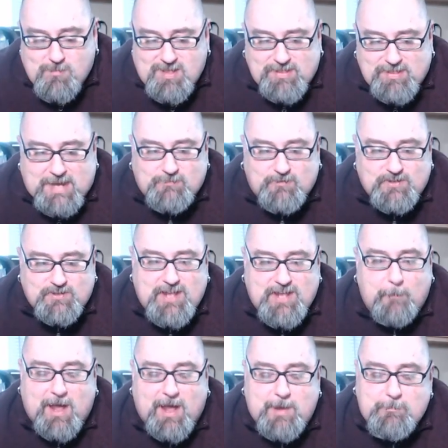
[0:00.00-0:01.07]
thanks for
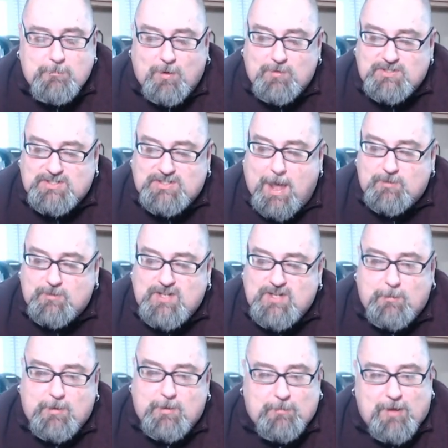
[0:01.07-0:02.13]
stopping
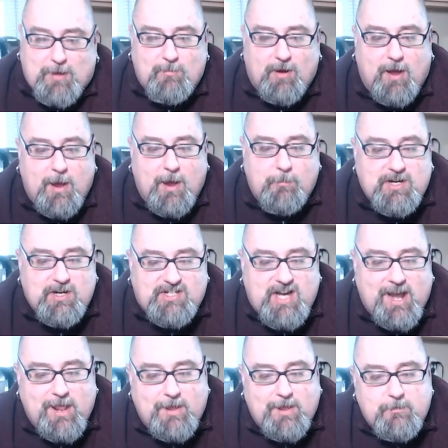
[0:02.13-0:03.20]
by, bro. I
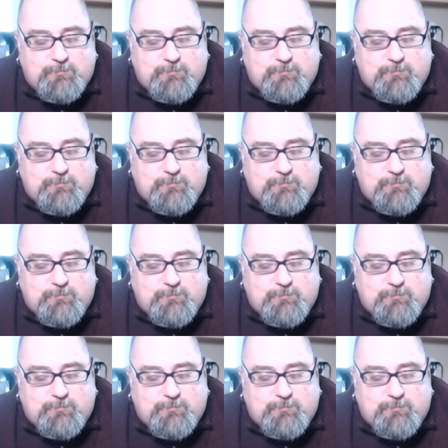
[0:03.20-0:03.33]
appreciate it.